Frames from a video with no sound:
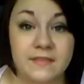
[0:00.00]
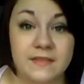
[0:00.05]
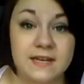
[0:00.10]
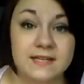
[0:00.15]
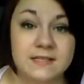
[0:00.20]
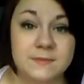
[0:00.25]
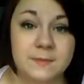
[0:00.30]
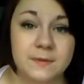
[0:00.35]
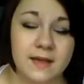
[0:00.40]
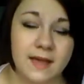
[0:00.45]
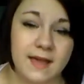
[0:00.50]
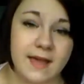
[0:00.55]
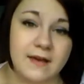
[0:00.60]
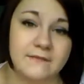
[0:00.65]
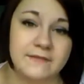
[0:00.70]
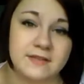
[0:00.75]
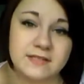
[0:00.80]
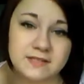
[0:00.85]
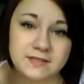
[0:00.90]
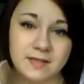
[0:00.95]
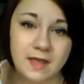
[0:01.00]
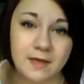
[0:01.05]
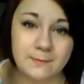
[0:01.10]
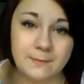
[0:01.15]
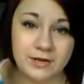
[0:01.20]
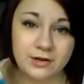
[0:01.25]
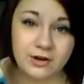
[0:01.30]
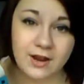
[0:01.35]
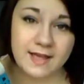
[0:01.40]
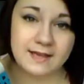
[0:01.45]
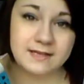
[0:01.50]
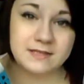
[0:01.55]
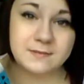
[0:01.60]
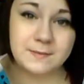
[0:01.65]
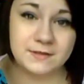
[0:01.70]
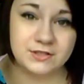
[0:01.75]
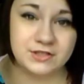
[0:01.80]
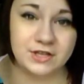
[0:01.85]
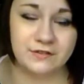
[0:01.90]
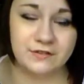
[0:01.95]
The next book I have is Bitter End
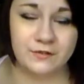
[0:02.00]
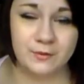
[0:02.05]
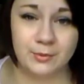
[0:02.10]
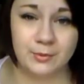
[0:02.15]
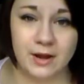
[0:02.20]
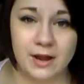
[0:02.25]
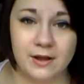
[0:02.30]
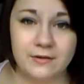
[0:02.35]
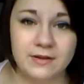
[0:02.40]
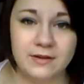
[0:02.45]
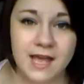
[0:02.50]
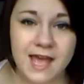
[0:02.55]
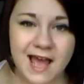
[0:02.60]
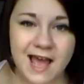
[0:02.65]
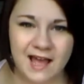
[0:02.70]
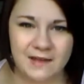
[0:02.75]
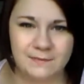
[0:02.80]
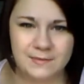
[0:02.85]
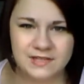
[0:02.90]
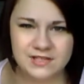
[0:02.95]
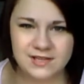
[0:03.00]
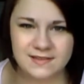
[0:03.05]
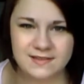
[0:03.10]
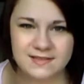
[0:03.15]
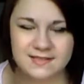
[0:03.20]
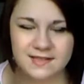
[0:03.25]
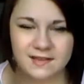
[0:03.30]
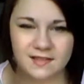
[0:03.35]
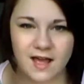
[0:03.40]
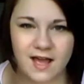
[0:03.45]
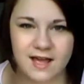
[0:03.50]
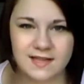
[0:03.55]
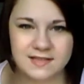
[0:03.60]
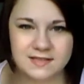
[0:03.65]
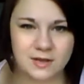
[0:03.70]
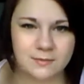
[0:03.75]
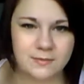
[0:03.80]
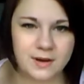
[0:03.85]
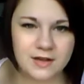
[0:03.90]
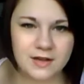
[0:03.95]
by Jennifer Brown. I've mentioned this a lot,
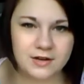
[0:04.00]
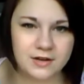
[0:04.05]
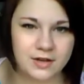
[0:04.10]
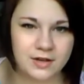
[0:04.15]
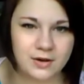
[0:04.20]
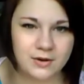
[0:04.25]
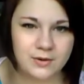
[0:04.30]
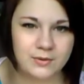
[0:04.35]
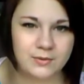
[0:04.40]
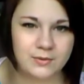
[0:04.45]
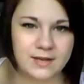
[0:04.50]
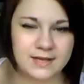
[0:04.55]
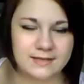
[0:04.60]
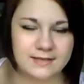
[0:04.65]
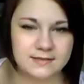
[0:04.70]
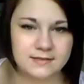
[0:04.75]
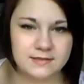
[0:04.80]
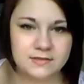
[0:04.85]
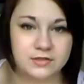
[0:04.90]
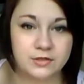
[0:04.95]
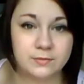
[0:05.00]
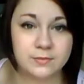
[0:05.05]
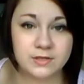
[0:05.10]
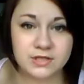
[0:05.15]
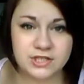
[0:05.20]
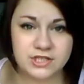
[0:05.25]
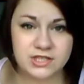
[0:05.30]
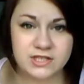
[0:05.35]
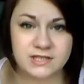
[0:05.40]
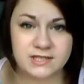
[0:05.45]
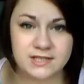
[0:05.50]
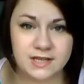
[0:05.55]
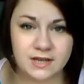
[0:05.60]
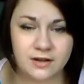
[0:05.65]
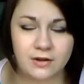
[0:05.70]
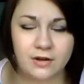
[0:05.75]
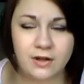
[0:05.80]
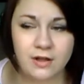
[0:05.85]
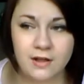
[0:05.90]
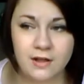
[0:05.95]
so I'm not going to go in too much
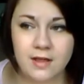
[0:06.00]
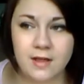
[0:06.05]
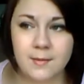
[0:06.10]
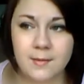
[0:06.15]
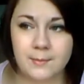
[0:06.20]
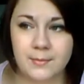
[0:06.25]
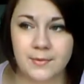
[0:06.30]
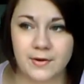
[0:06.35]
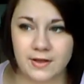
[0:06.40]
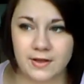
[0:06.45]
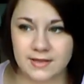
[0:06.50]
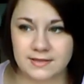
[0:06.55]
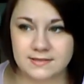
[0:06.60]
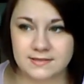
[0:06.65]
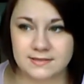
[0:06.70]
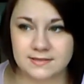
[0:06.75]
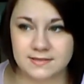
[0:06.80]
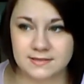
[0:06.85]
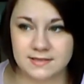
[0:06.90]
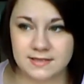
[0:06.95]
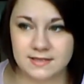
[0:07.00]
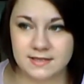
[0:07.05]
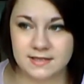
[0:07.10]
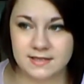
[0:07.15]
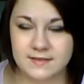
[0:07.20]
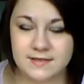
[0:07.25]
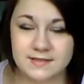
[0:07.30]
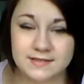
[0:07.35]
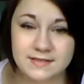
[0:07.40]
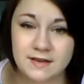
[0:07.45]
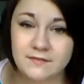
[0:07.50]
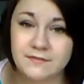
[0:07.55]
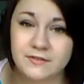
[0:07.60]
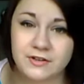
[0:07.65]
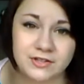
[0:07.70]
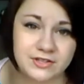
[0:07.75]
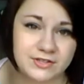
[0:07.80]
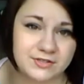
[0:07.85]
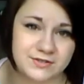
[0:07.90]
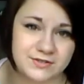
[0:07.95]
detail, but this
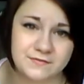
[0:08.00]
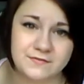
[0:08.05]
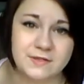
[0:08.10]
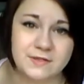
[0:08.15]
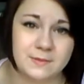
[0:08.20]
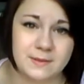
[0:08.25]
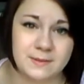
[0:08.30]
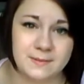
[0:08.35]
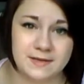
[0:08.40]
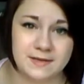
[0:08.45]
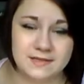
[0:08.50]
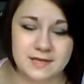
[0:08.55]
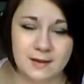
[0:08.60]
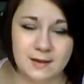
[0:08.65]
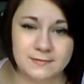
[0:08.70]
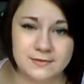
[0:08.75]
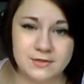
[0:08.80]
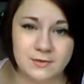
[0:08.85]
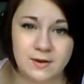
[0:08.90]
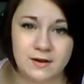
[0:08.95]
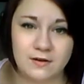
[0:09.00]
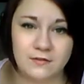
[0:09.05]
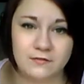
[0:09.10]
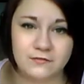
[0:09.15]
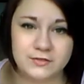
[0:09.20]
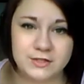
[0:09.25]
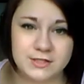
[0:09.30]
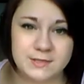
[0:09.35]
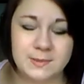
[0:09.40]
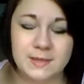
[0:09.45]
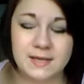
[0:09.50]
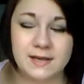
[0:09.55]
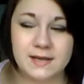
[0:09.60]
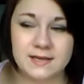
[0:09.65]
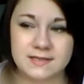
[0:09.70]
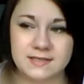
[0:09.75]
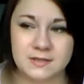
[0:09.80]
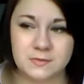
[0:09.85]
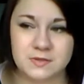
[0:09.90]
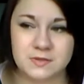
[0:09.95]
definitely deserves to be in my top 12 just
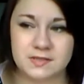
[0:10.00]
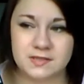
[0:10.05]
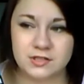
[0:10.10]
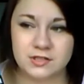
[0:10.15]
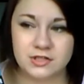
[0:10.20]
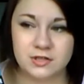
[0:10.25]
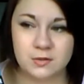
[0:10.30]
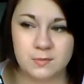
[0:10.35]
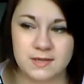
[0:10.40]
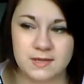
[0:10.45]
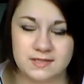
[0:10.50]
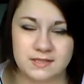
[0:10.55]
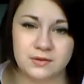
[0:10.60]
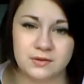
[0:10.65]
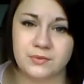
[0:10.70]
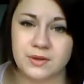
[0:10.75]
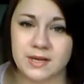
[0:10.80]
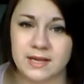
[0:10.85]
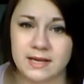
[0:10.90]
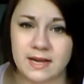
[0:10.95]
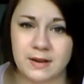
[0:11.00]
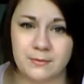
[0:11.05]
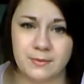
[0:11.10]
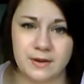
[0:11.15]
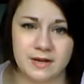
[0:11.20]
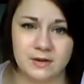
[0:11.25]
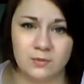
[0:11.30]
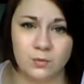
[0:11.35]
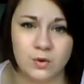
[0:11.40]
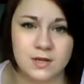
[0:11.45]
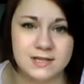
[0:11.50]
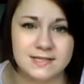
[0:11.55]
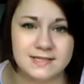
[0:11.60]
because it was such an amazing read. I read it in one